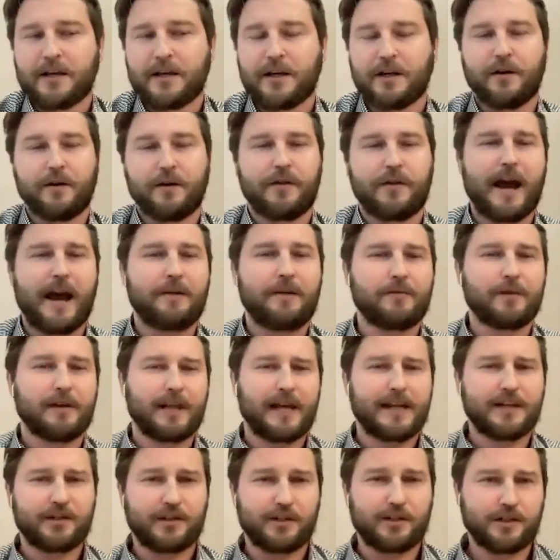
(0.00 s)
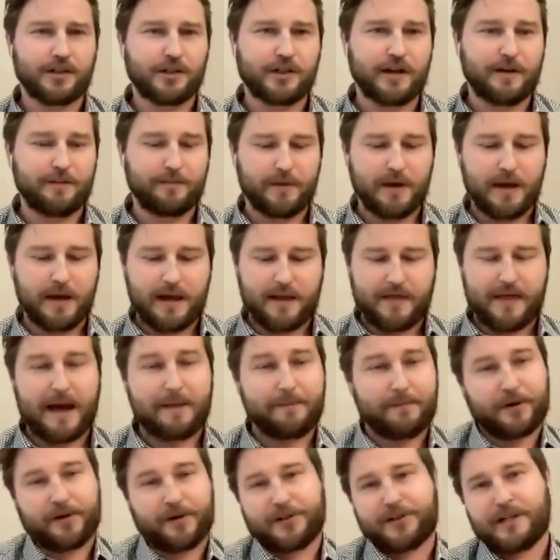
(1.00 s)
You know, that relationship
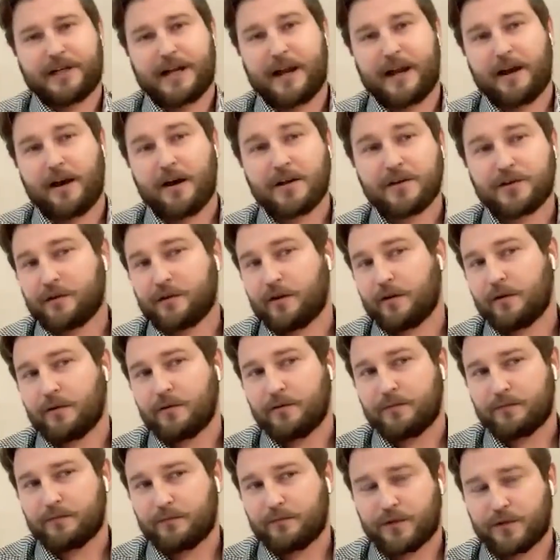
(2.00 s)
that person I also